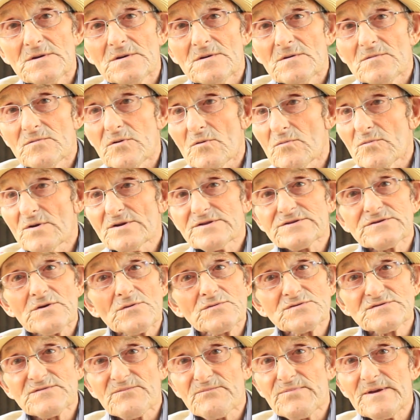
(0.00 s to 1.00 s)
But what
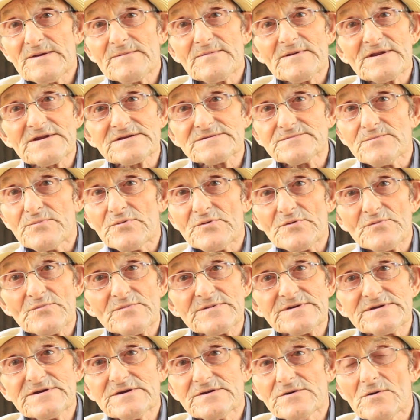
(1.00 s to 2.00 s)
those people have to put up
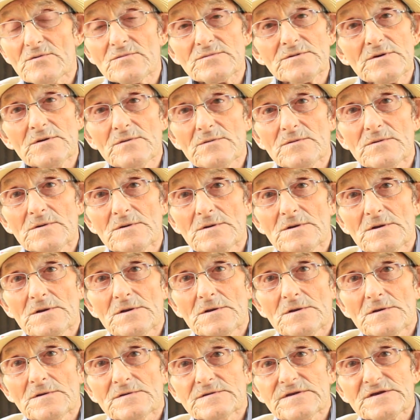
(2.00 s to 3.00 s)
with, you don't know.
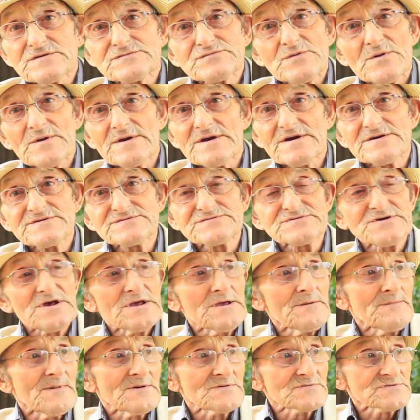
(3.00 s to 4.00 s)
That's why I say
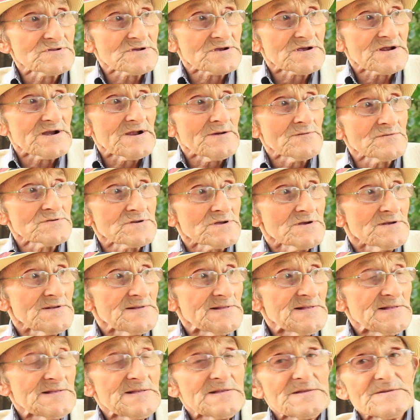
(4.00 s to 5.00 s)
about the crowd
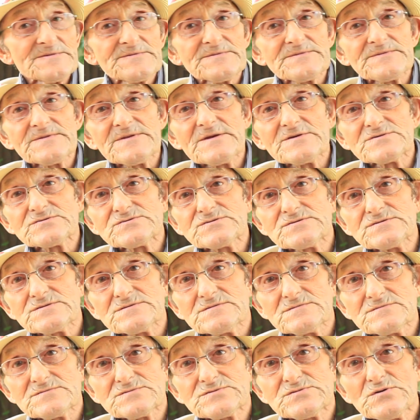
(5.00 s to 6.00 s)
that
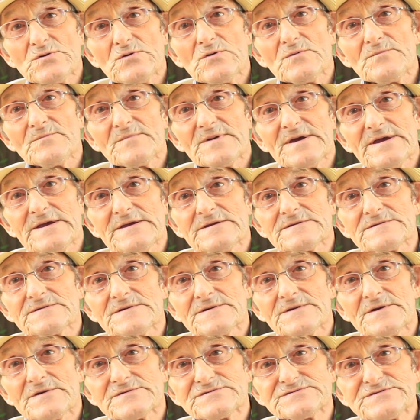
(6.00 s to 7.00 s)
taught me,
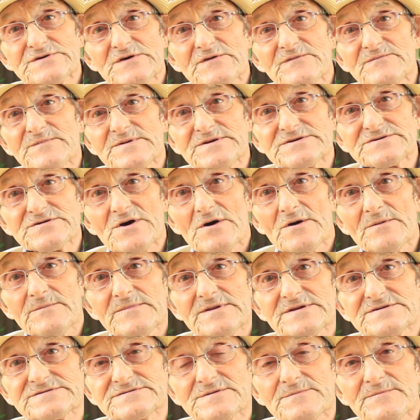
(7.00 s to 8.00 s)
and I served me time
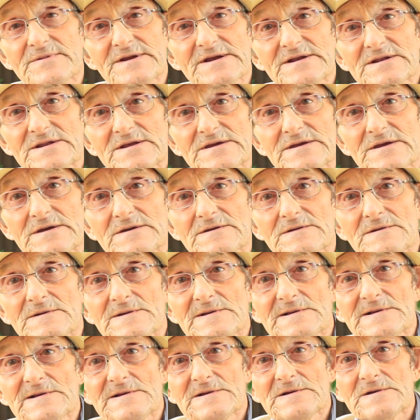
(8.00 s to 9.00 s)
as a bricklayer.
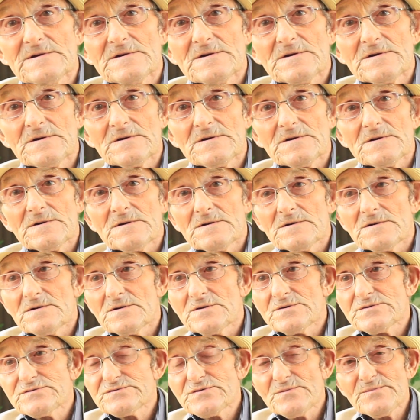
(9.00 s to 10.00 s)

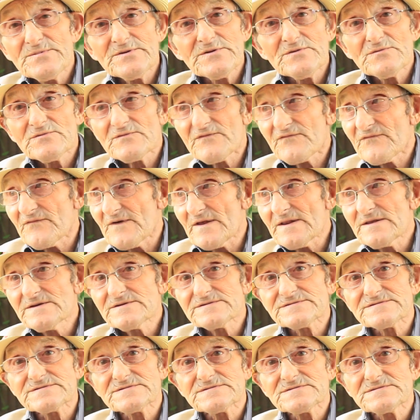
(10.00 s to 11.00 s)
Some of those
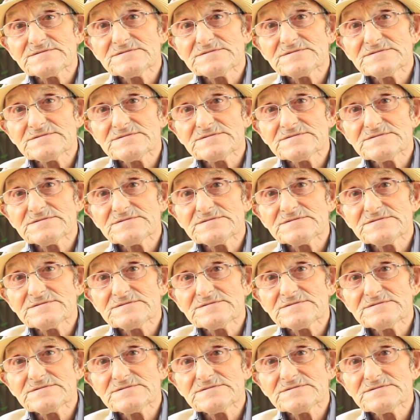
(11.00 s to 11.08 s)
fellas,